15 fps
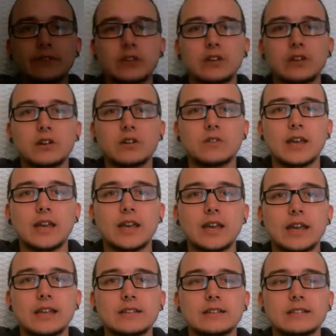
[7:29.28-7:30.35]
ago,
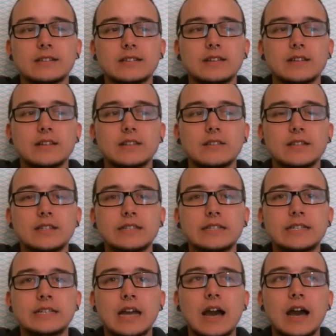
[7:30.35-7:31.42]
and this
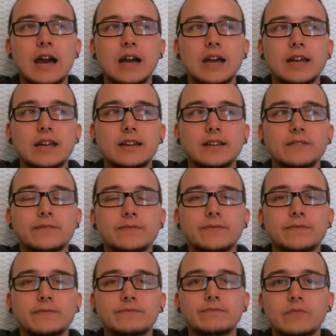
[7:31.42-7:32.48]
guy,
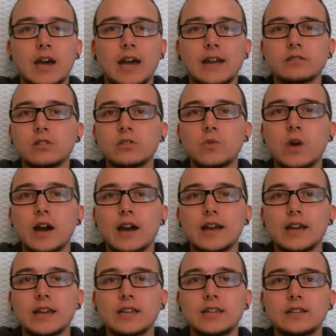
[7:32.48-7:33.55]
I don't know
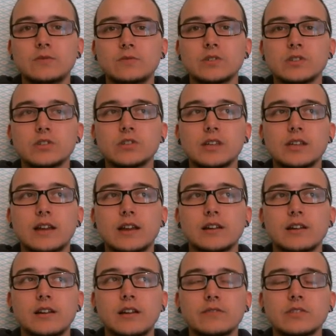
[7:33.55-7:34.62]
why, he was looking at
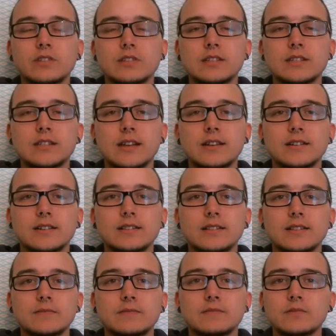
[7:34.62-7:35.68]
her and then decided
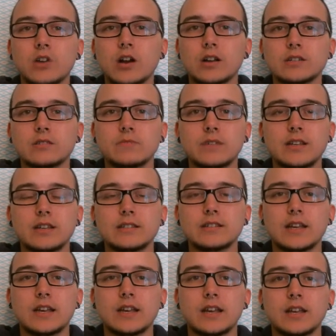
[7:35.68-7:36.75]
to talk to me and
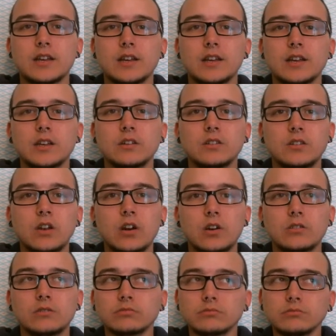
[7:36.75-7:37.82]
say,
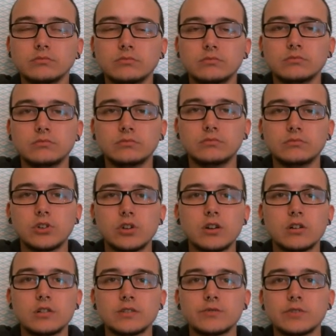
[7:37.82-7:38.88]
"Yo, your
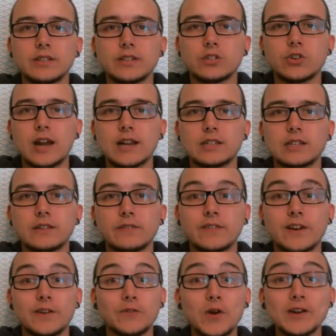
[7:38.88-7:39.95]
girl's really attractive."
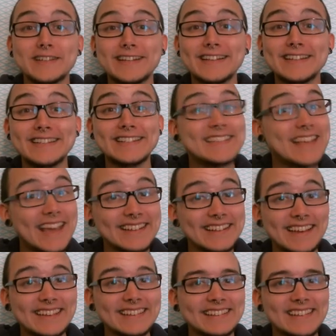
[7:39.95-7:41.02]
Of course, he didn't say it
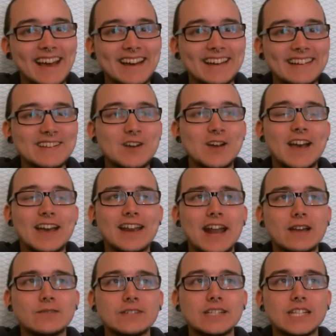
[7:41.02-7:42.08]
like that, and
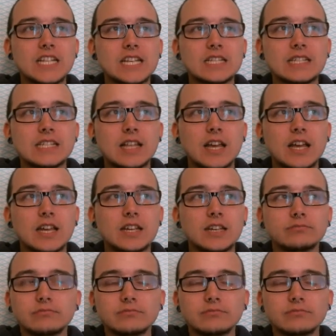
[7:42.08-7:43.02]
I was just like,